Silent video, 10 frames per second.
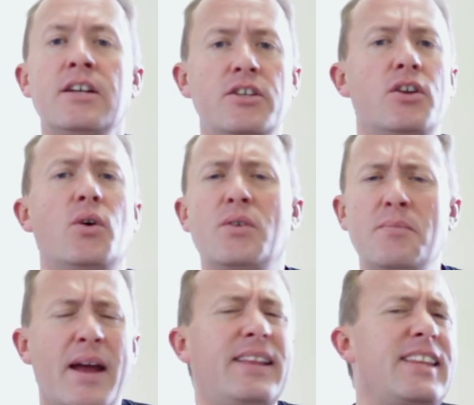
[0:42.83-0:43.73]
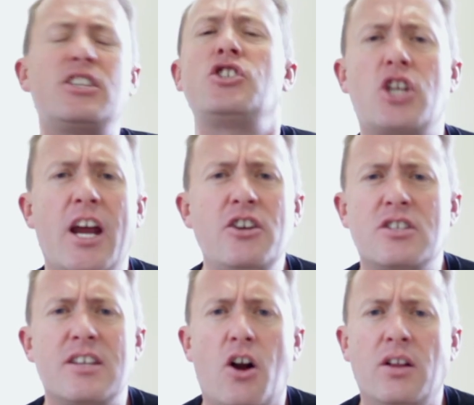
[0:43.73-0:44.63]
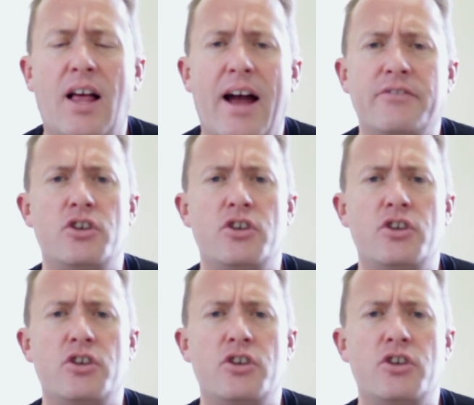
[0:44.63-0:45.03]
you know, make these changes in our lives.